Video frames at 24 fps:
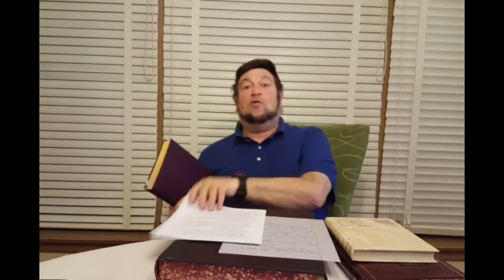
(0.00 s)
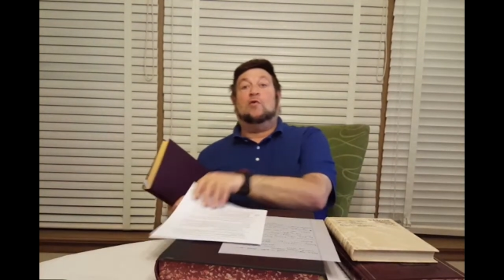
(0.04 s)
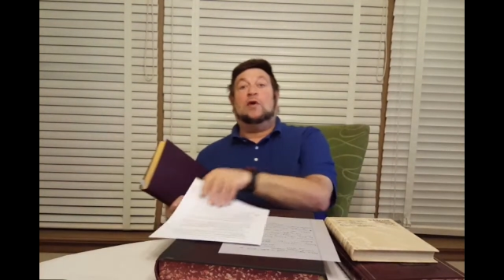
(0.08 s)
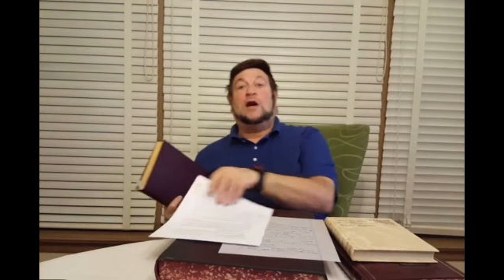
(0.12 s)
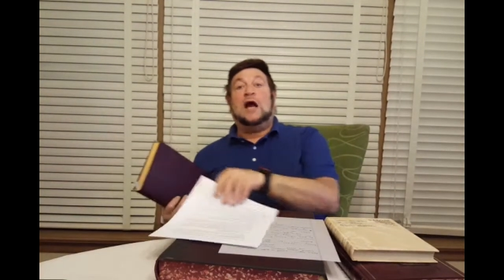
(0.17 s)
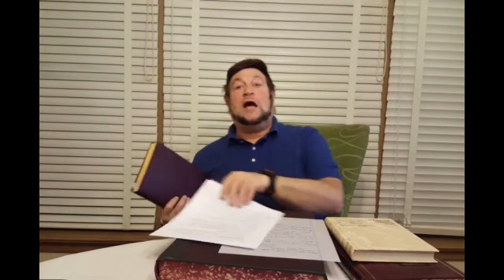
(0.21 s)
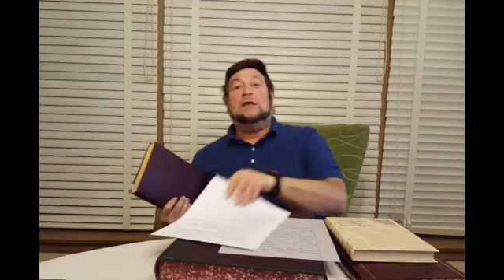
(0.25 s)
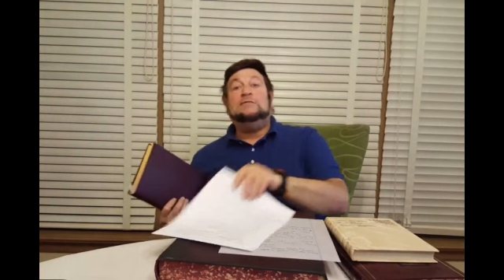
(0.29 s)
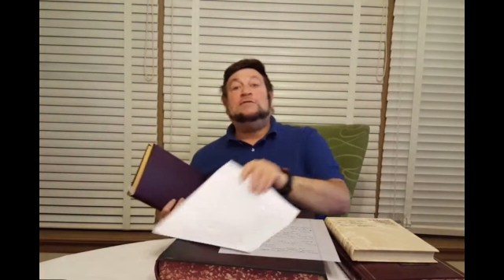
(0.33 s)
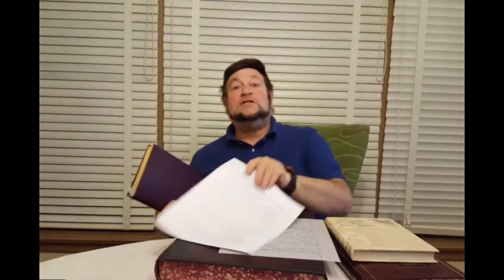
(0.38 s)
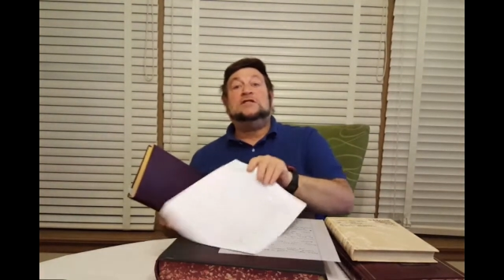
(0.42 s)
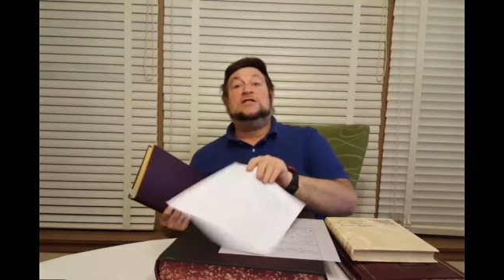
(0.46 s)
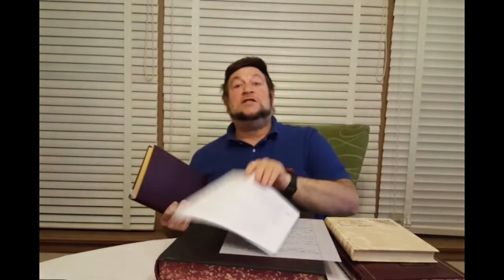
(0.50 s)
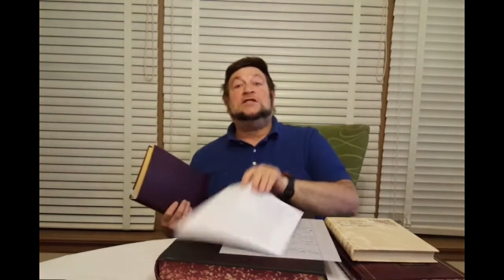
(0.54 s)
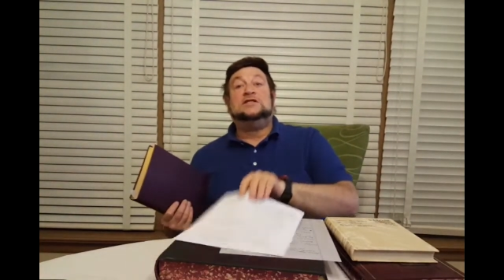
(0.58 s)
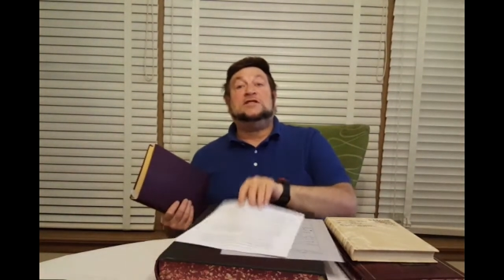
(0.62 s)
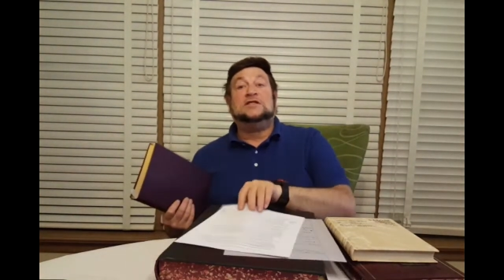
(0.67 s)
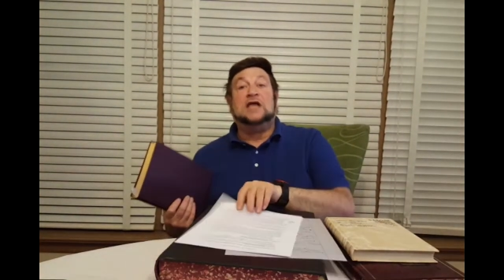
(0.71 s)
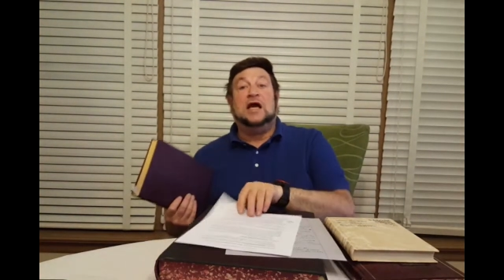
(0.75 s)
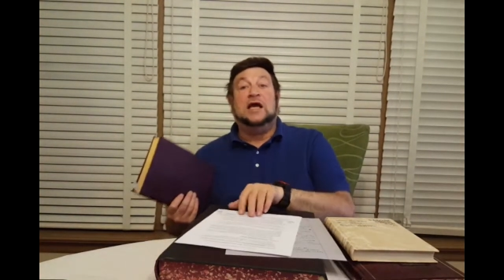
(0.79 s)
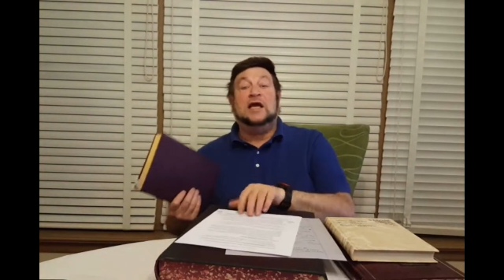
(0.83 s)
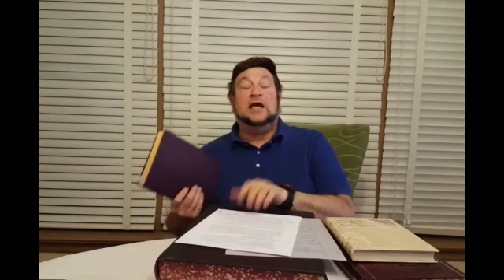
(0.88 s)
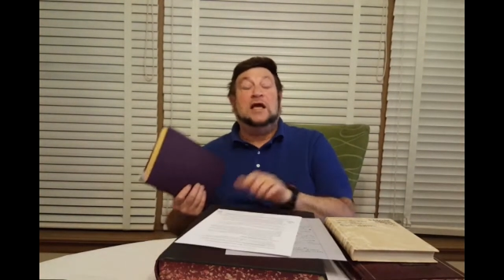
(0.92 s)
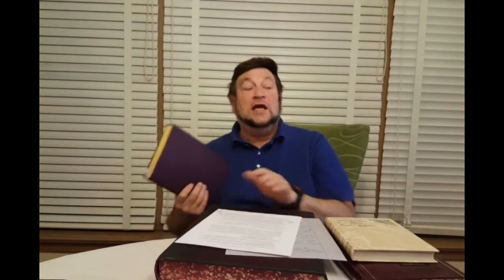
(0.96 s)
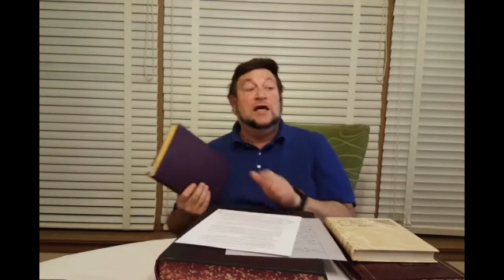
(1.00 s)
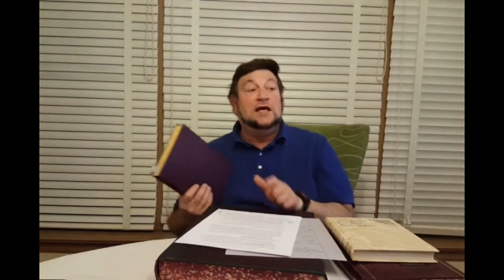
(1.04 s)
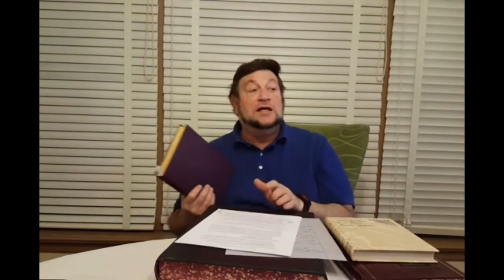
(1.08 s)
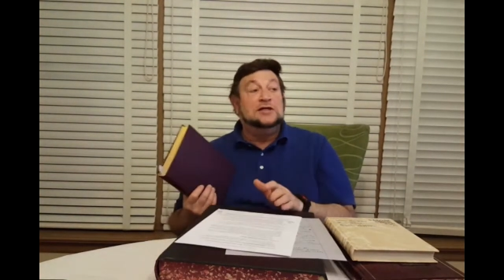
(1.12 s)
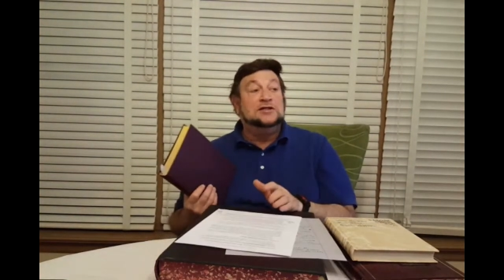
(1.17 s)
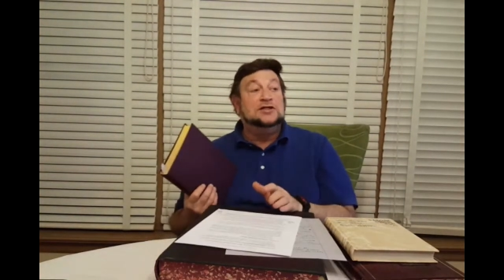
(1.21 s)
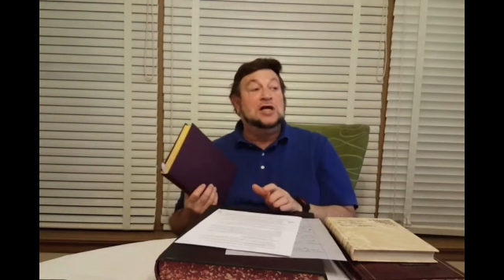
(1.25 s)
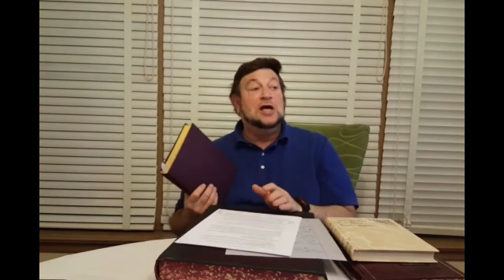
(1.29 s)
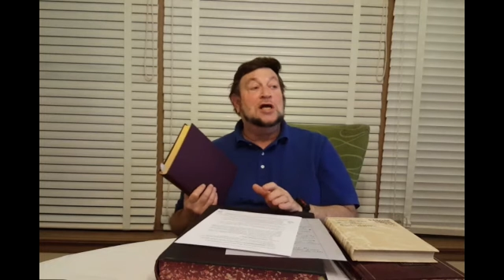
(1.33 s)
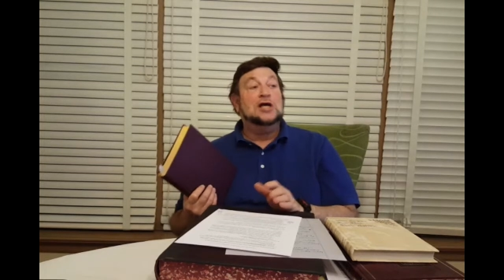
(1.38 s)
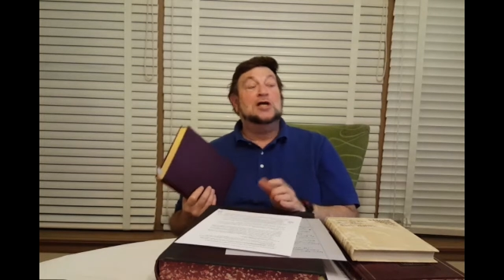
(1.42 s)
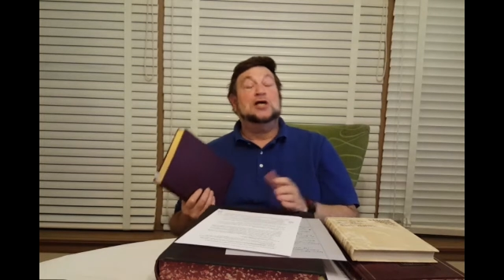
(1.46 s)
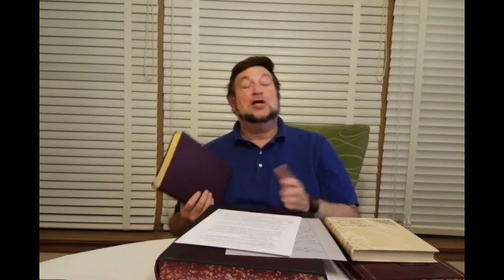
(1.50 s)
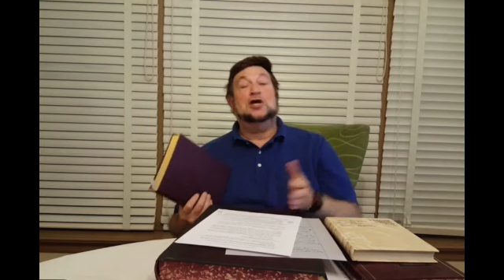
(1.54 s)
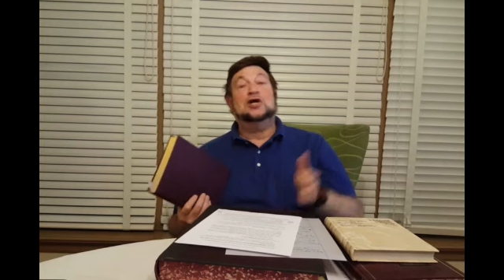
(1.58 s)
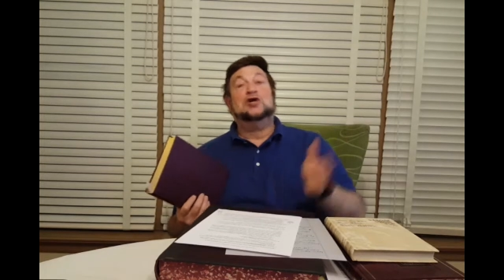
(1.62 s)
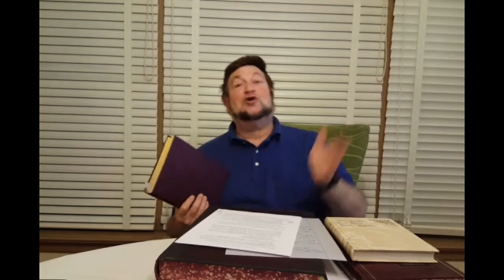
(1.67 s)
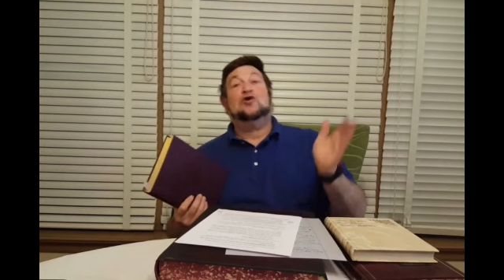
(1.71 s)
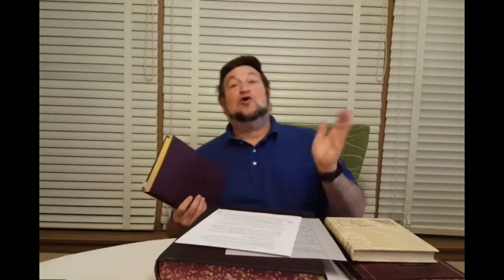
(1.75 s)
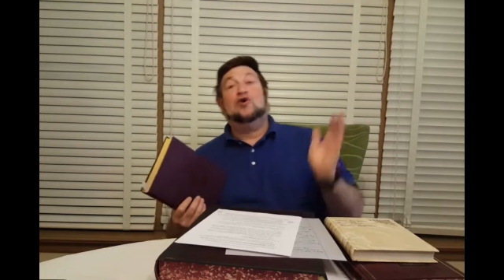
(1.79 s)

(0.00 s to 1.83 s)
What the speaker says: What I'm saying is, it